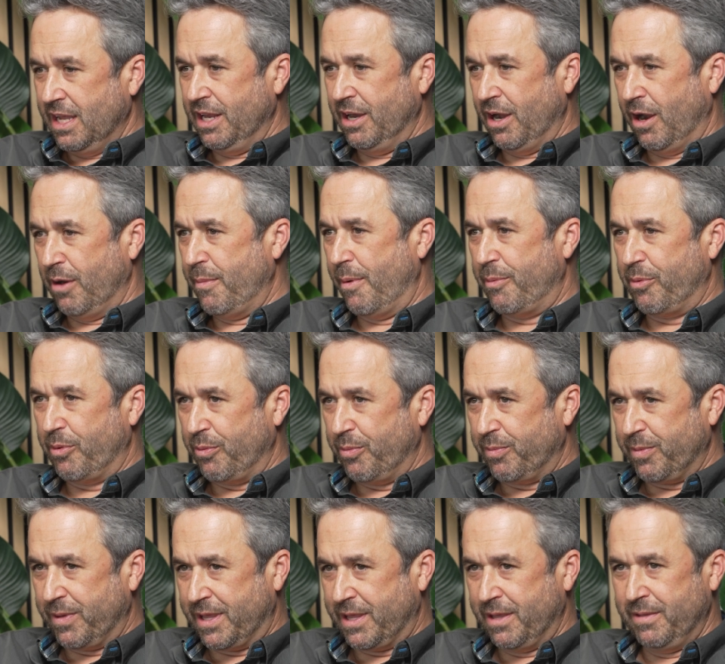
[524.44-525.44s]
I
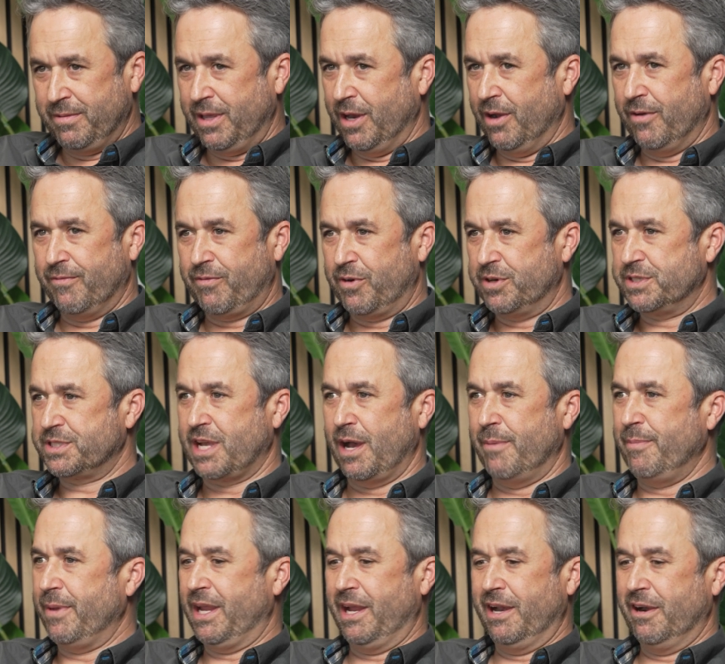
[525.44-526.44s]
remember, first
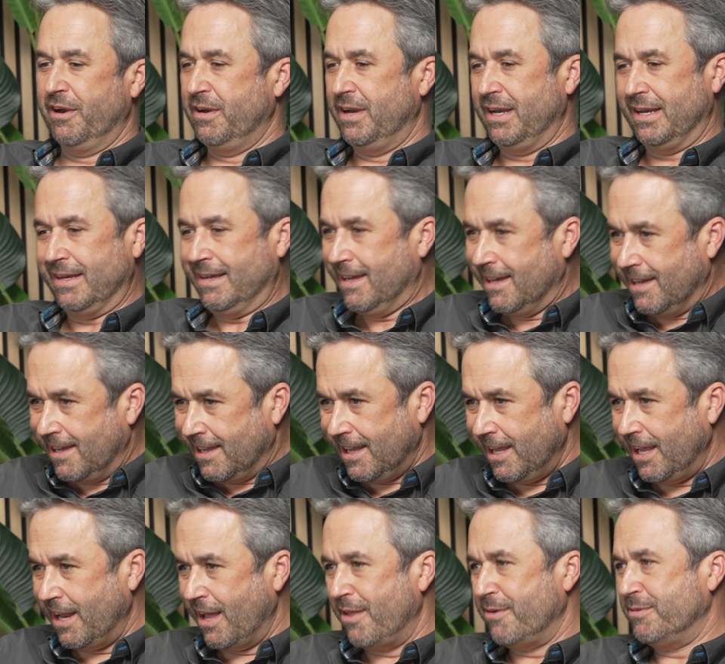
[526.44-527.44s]
coming here and,
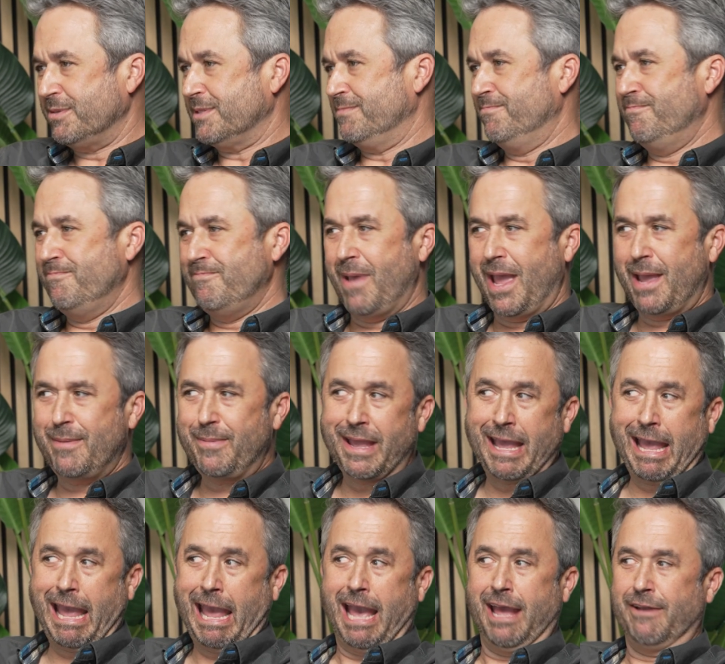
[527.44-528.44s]
there was
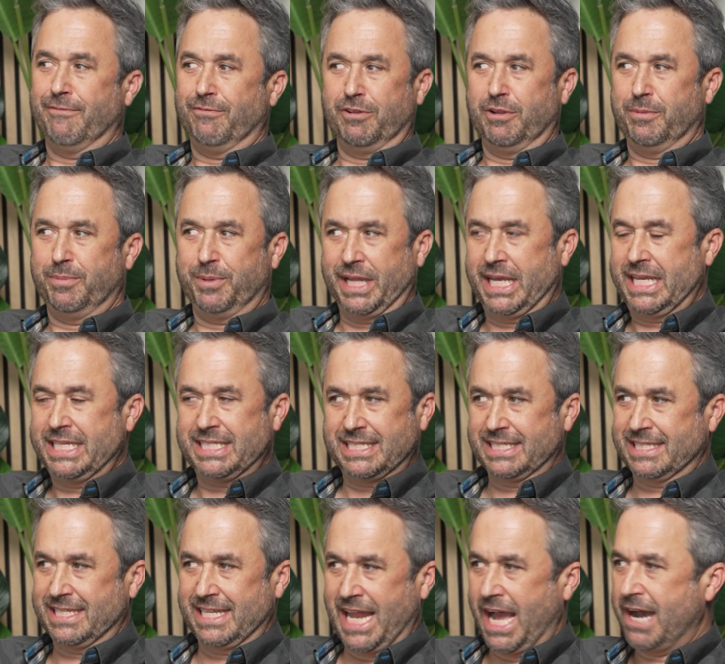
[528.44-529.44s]
maybe a handful of
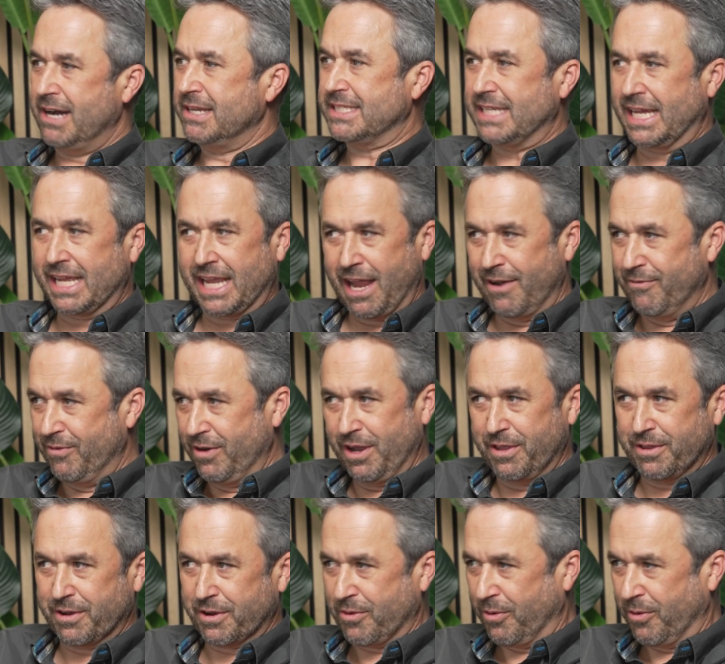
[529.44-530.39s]
places, and now it's like every other